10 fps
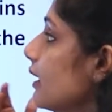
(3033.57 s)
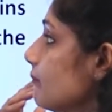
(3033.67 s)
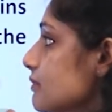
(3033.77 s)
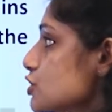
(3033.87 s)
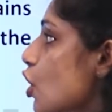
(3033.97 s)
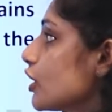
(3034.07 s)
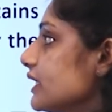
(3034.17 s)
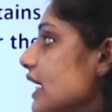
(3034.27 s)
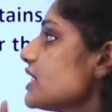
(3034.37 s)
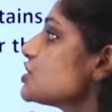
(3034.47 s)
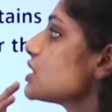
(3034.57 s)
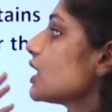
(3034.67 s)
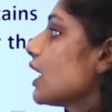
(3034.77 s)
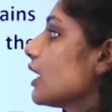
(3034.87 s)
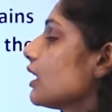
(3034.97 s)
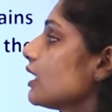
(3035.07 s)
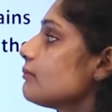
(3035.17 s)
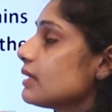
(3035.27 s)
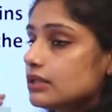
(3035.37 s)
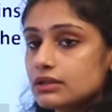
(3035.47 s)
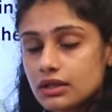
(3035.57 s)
majority age, he